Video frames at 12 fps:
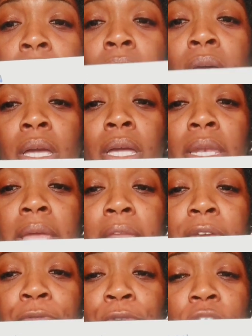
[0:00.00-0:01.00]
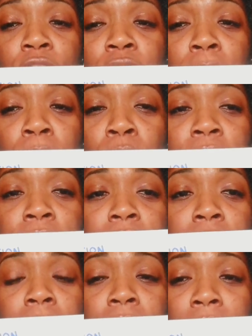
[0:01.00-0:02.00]
Kinetic friction points up
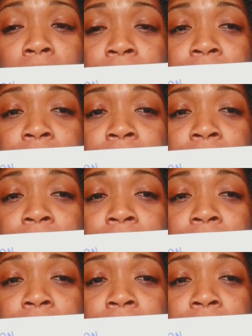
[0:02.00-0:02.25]
left.